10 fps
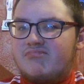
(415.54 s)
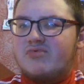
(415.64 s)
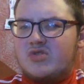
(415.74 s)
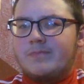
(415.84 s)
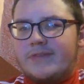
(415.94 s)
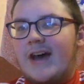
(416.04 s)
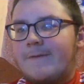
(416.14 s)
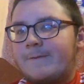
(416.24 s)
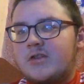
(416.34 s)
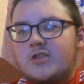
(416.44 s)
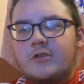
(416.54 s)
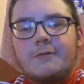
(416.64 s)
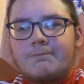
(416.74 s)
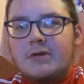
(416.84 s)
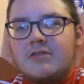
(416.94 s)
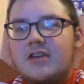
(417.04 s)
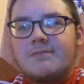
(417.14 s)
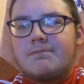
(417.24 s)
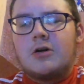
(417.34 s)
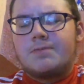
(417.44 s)
some daft stuff
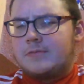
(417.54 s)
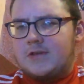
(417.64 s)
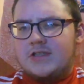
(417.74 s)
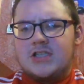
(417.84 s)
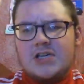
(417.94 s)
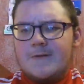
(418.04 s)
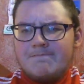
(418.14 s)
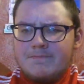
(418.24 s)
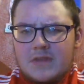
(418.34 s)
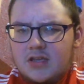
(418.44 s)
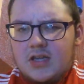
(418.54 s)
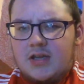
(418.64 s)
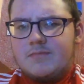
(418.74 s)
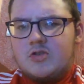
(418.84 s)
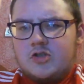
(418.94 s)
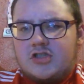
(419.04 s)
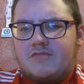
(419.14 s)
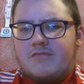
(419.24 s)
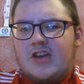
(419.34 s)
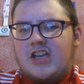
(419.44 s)
between Pogba and Jose
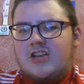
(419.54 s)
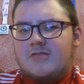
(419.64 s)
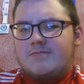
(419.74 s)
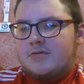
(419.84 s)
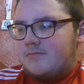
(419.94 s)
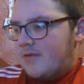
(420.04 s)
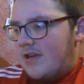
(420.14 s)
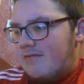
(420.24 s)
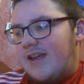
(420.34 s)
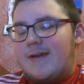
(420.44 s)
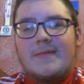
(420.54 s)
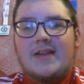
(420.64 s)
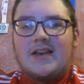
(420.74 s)
Mourinho, but I mean,